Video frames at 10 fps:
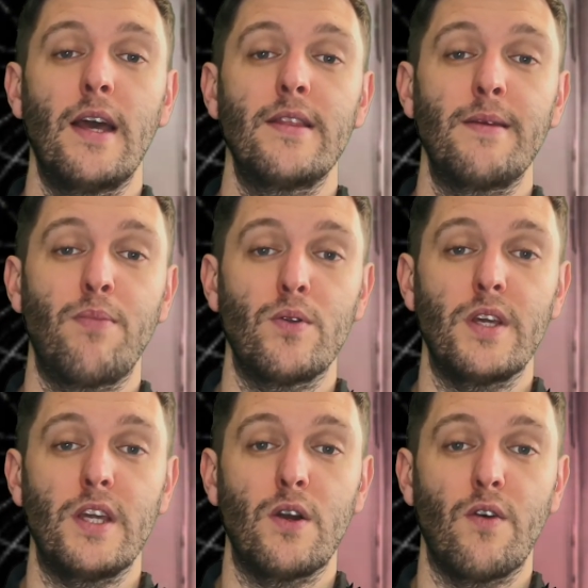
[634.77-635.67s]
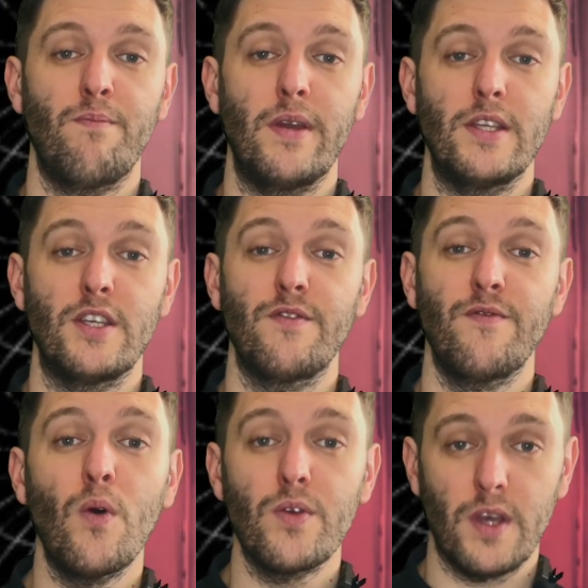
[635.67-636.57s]
the body of Beats'
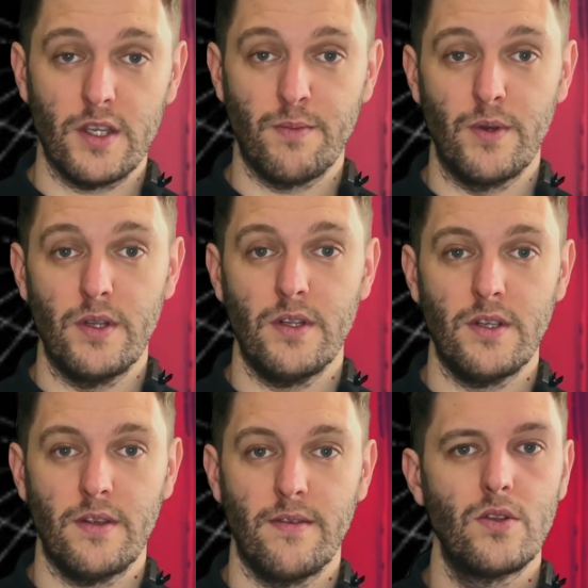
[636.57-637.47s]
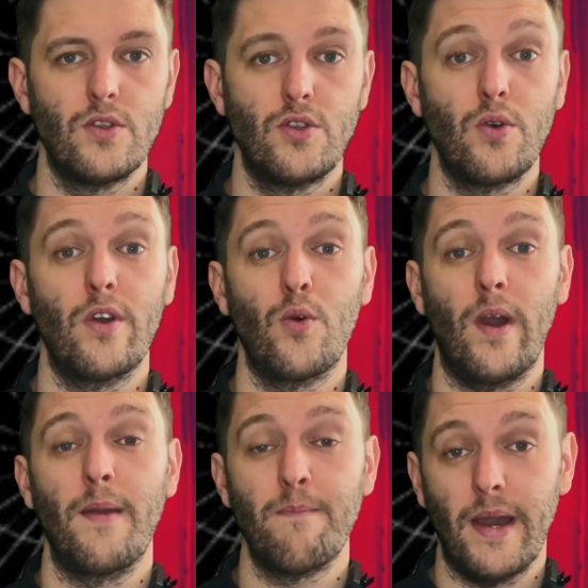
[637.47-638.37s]
fourth husband, Doyle
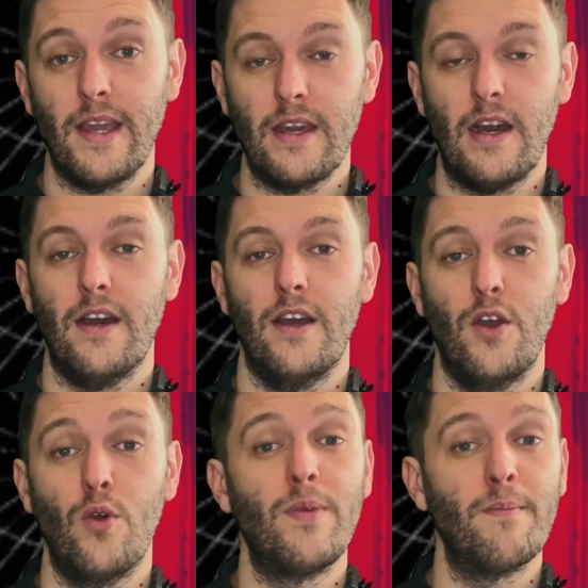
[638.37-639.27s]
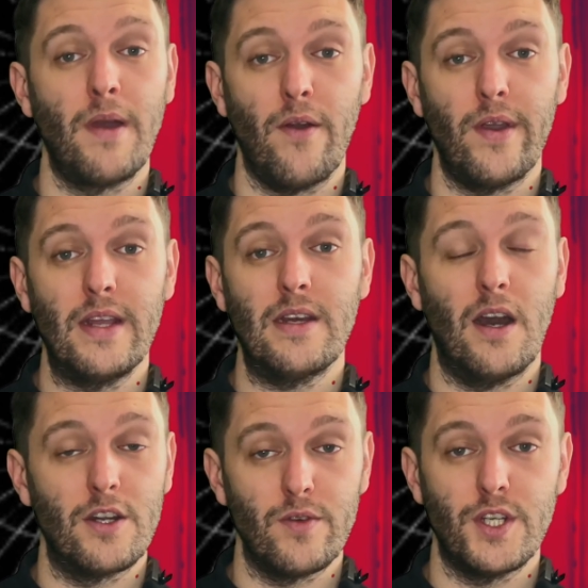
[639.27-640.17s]
Wayne Baker, who had been buried
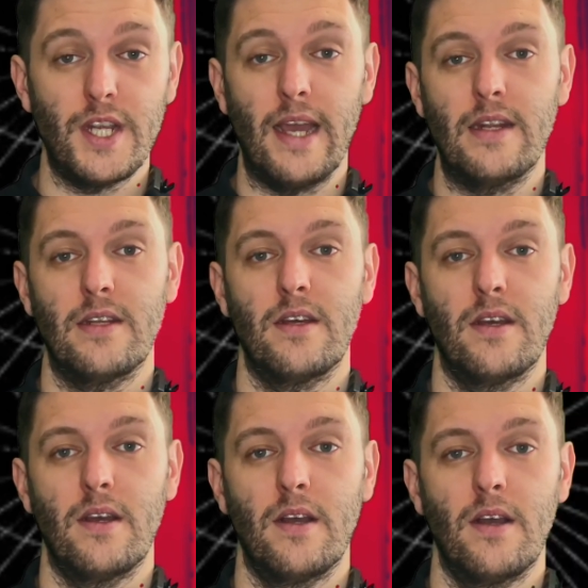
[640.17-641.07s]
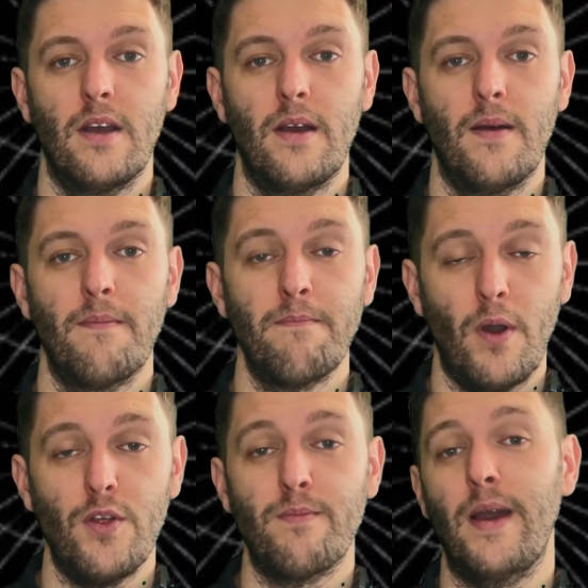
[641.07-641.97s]
under a shed.
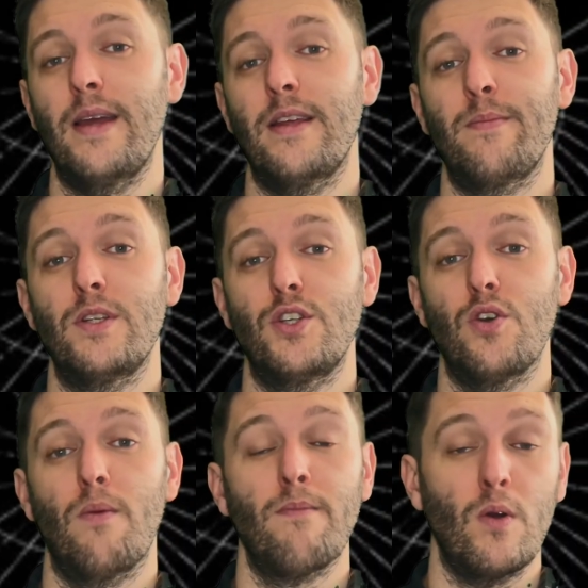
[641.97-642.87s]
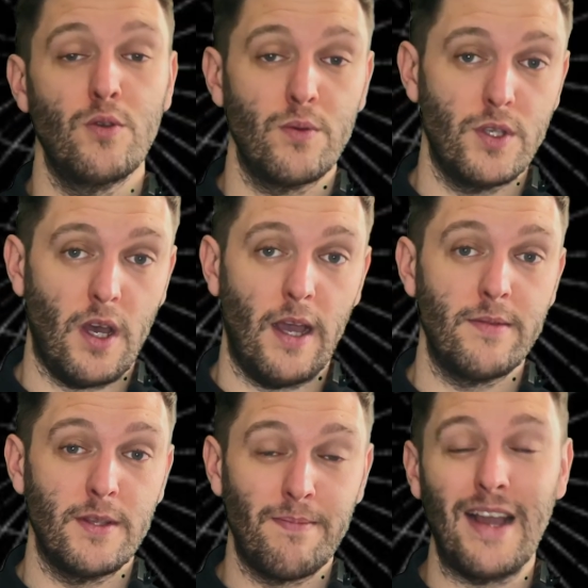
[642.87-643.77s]
Both men had been shot multiple times in
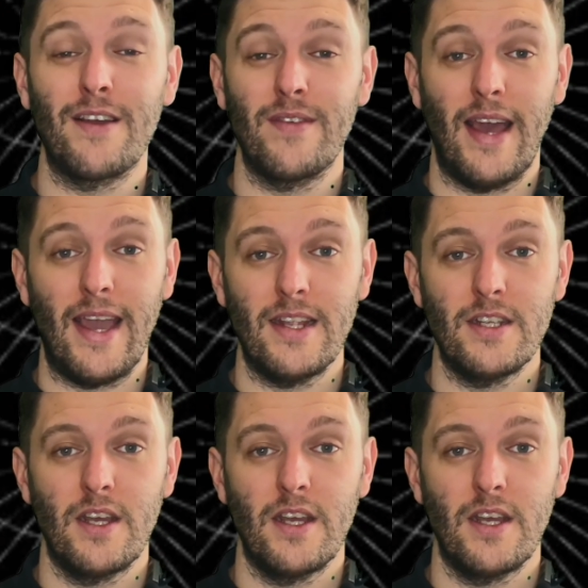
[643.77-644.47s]
the back of the head